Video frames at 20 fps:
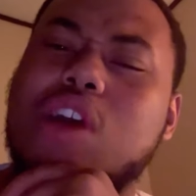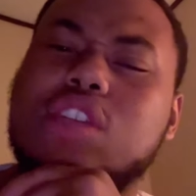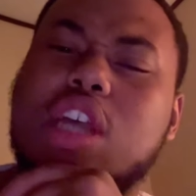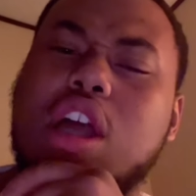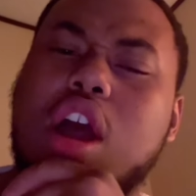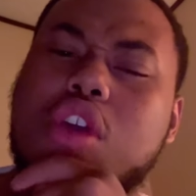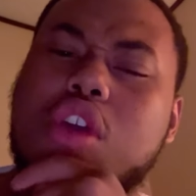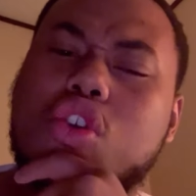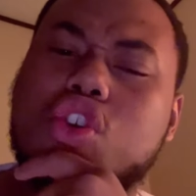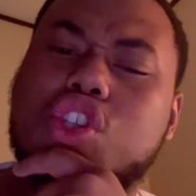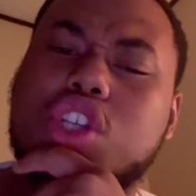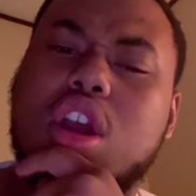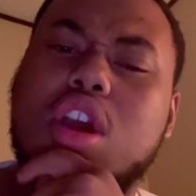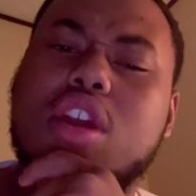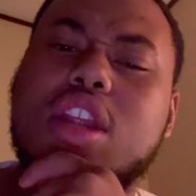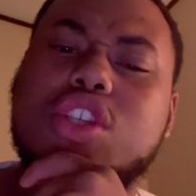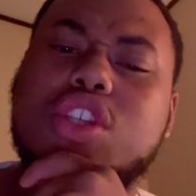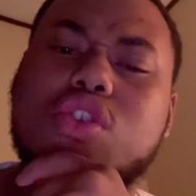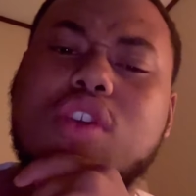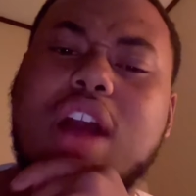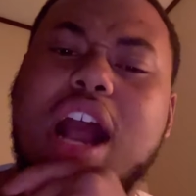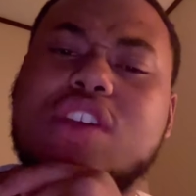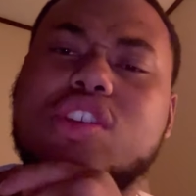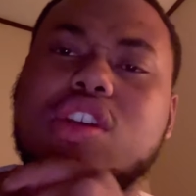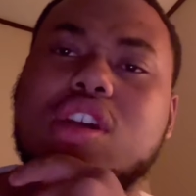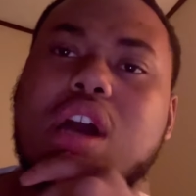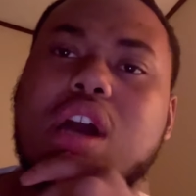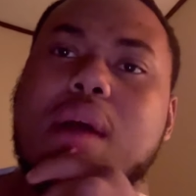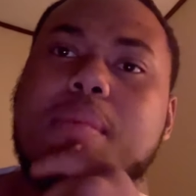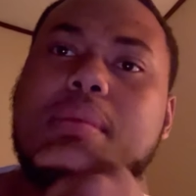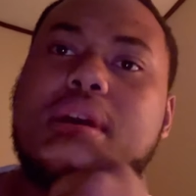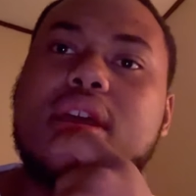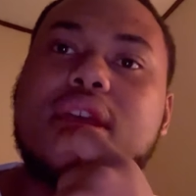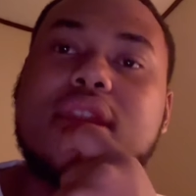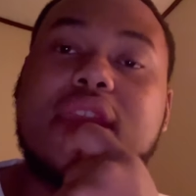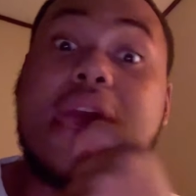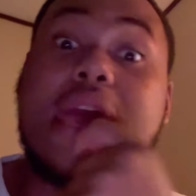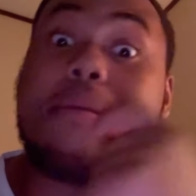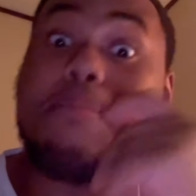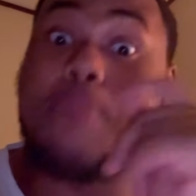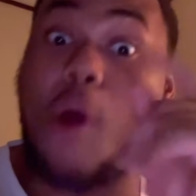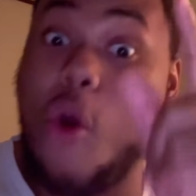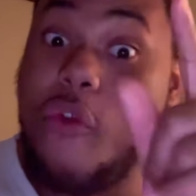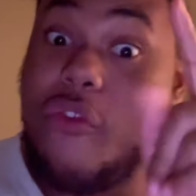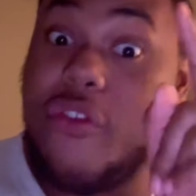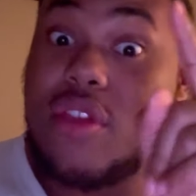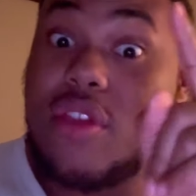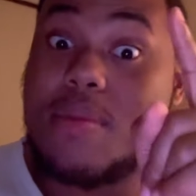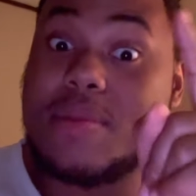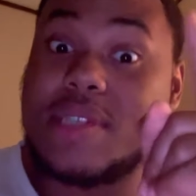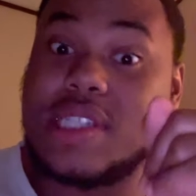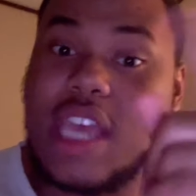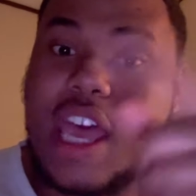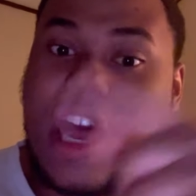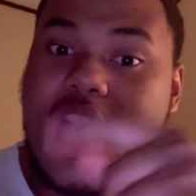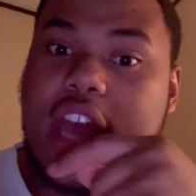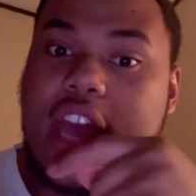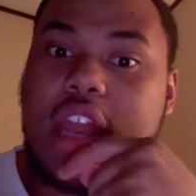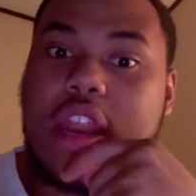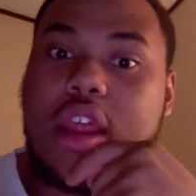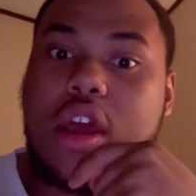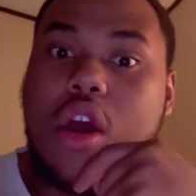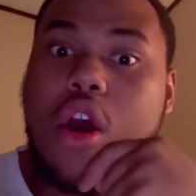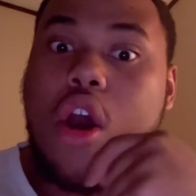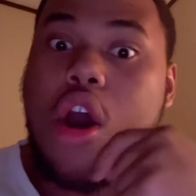are you sure that you guys are coming? They both of them said,